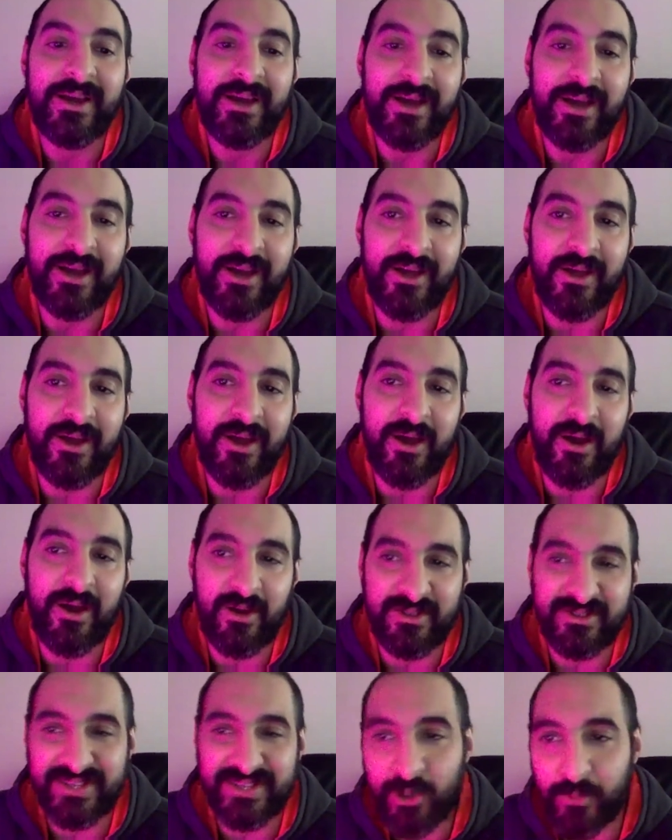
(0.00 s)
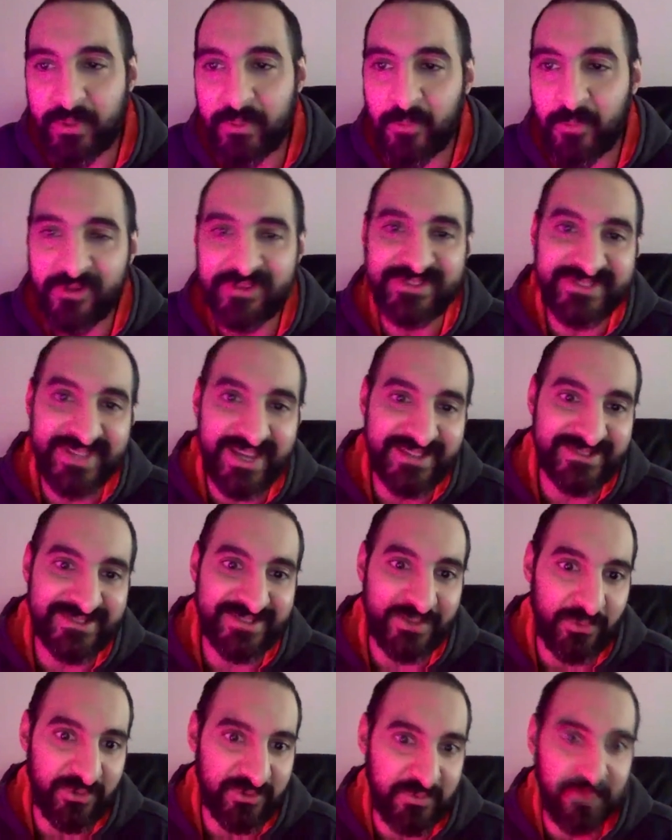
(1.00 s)
Uh, it's a little bit more intense
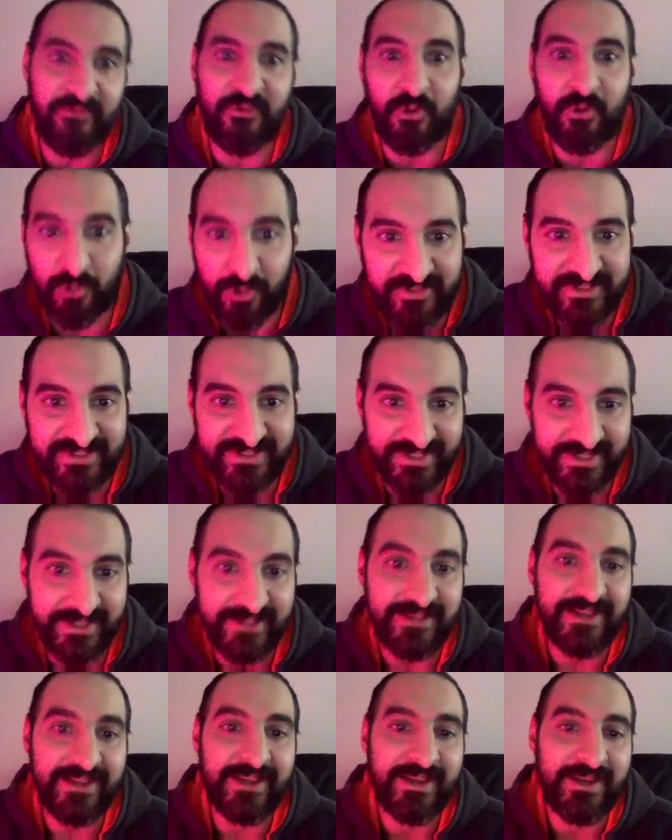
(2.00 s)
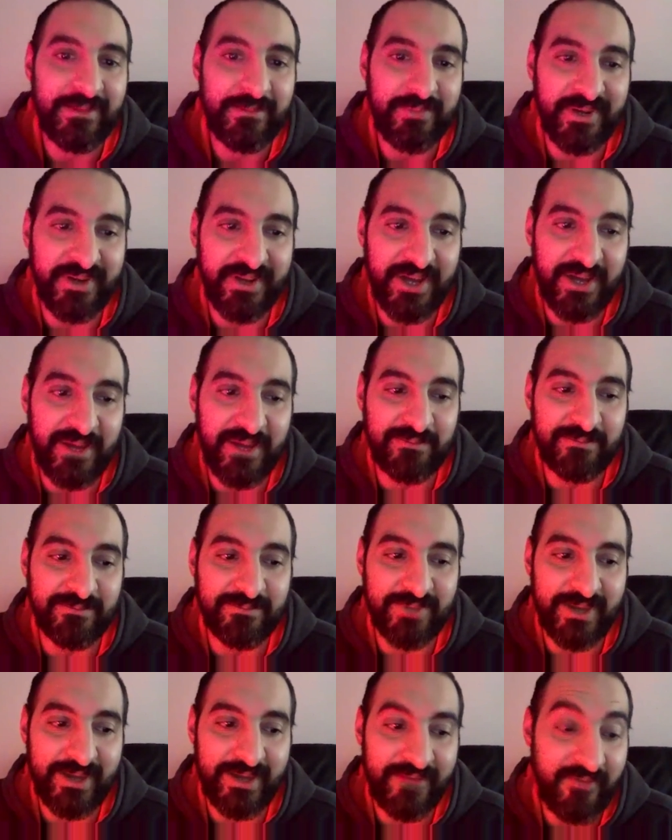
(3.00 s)
than it was before, obviously. But
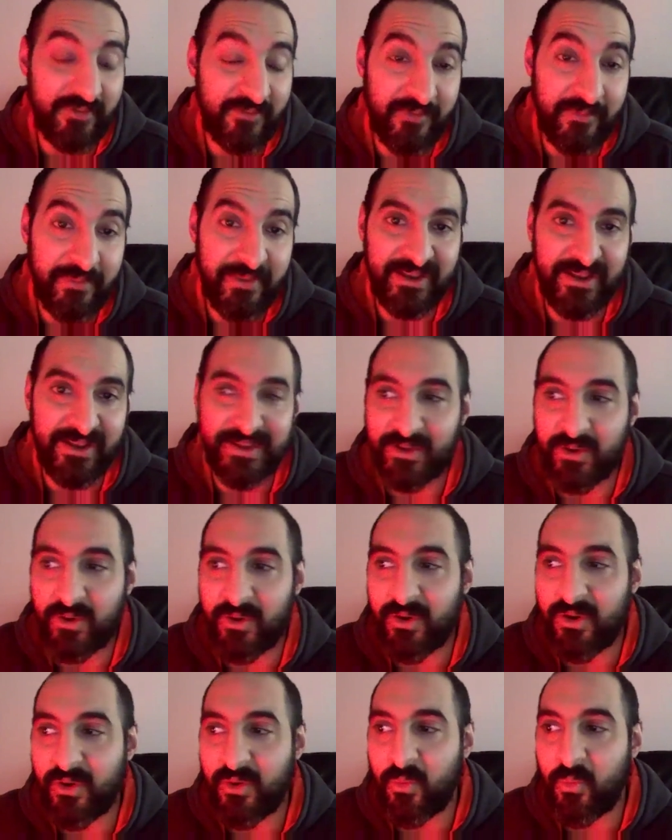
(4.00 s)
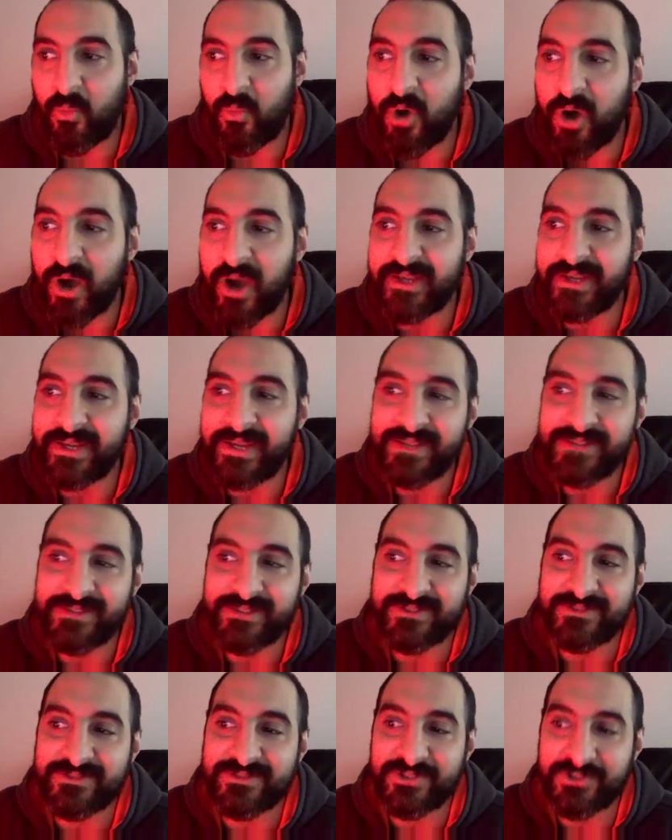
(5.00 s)
um, for, for, me, like what I
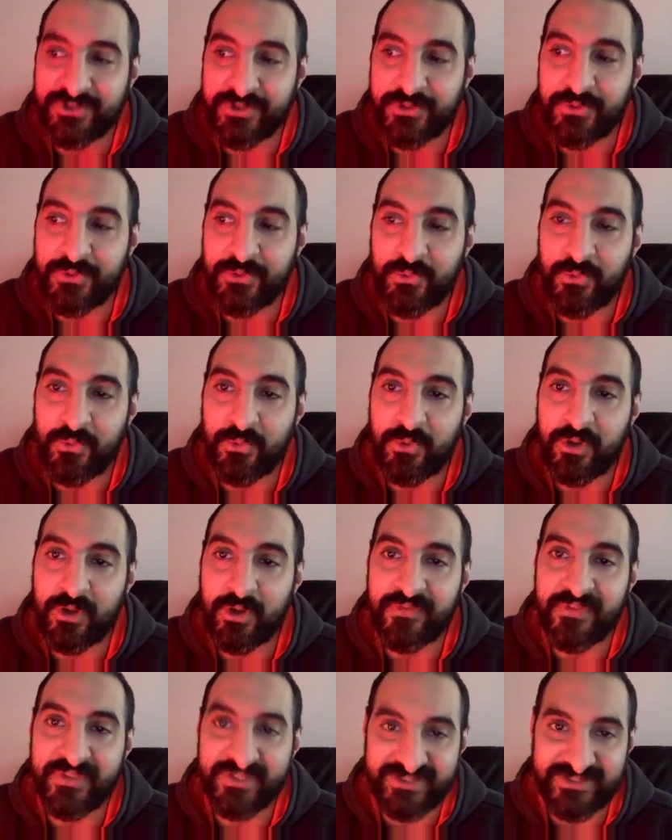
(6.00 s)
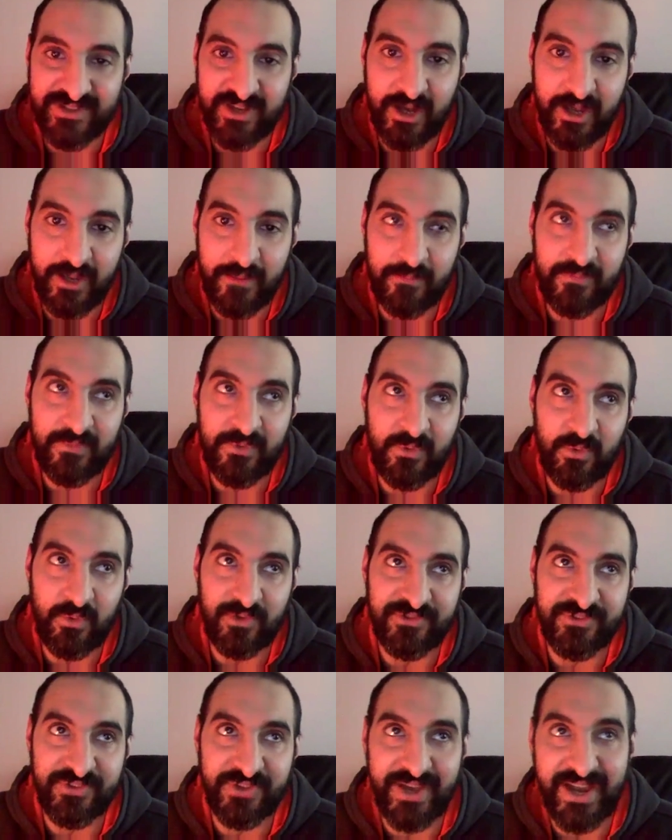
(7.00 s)
needed to do this time
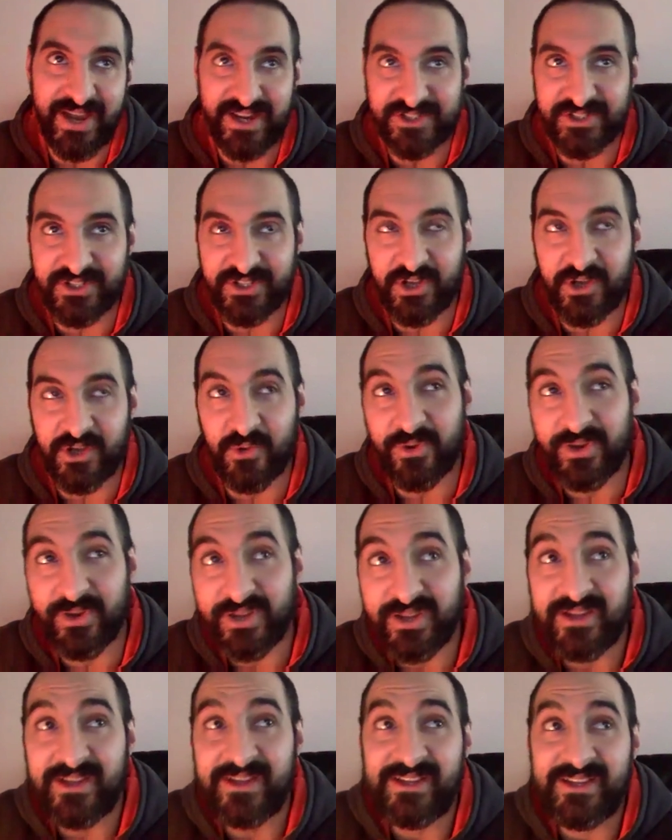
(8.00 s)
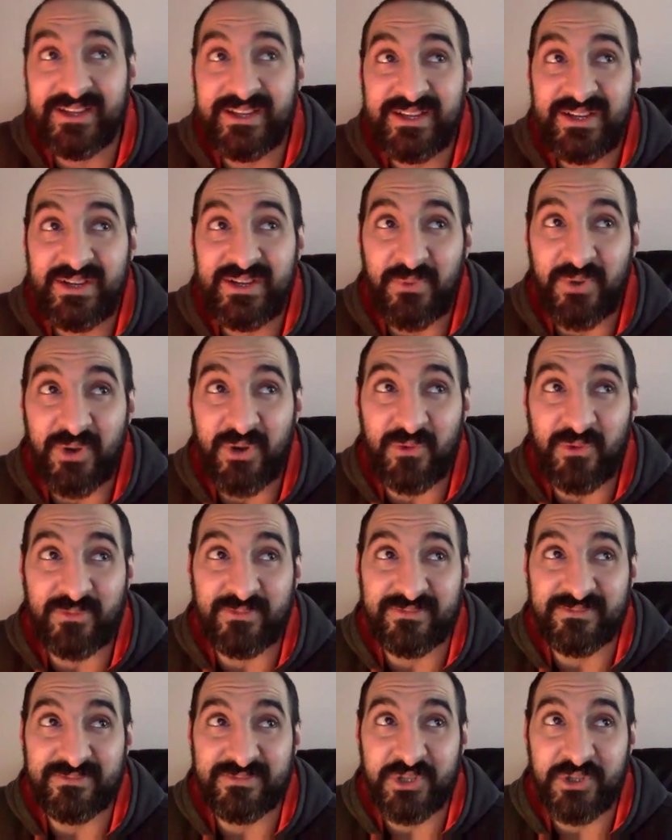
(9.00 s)
was to actually go, well,
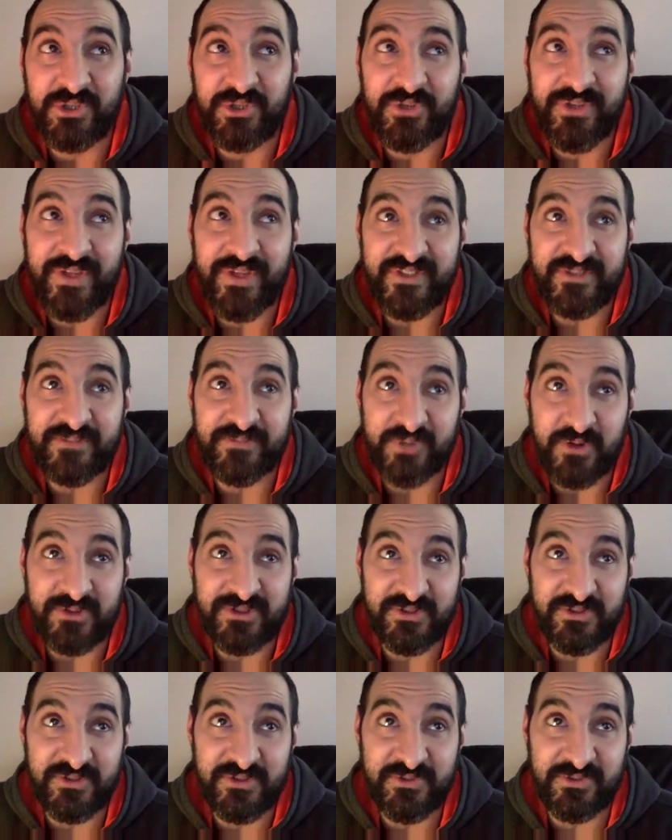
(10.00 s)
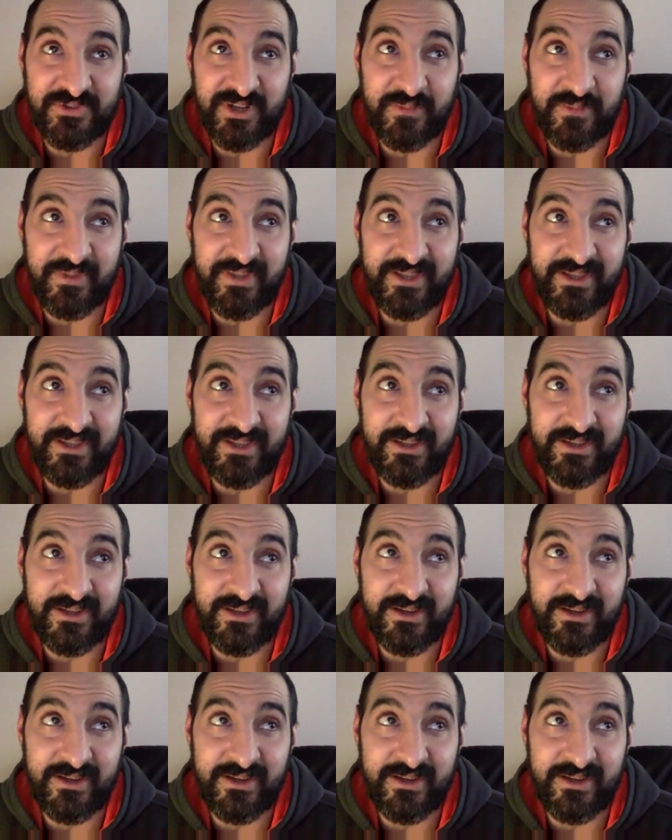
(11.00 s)
you knew that this process was going to be